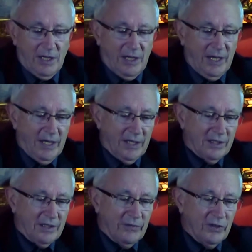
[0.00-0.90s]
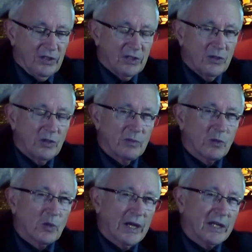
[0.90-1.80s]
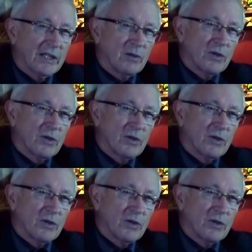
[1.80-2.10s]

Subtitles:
And if you didn't do them correctly,